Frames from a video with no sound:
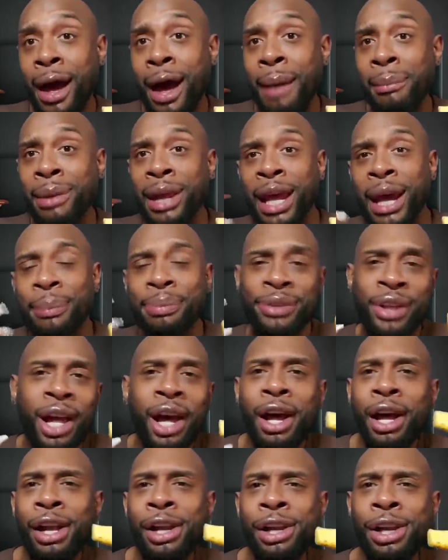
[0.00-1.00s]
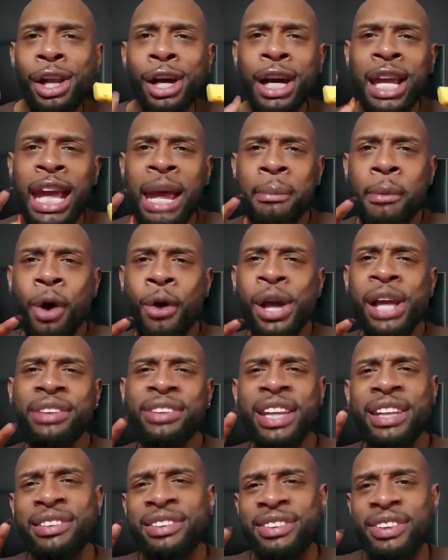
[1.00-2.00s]
I'm LIPPS. Look at
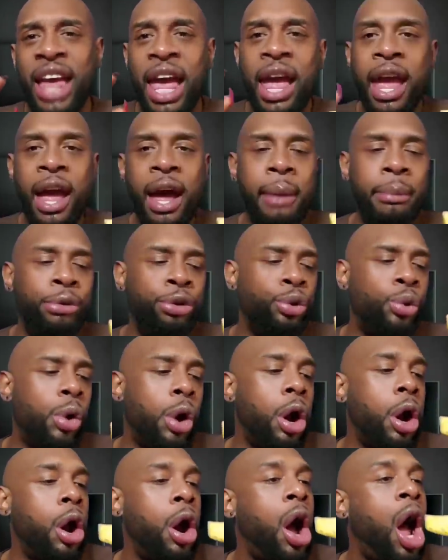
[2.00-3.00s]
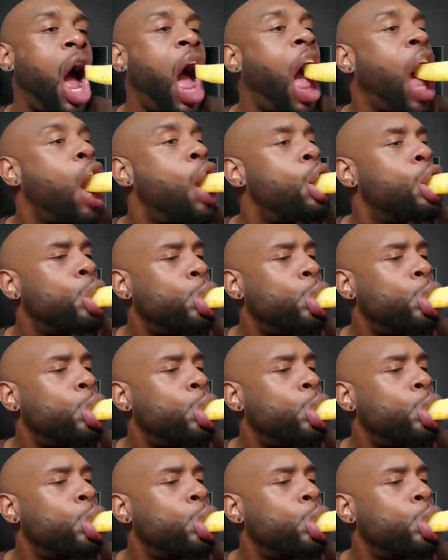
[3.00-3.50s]
Moise and Sam's World.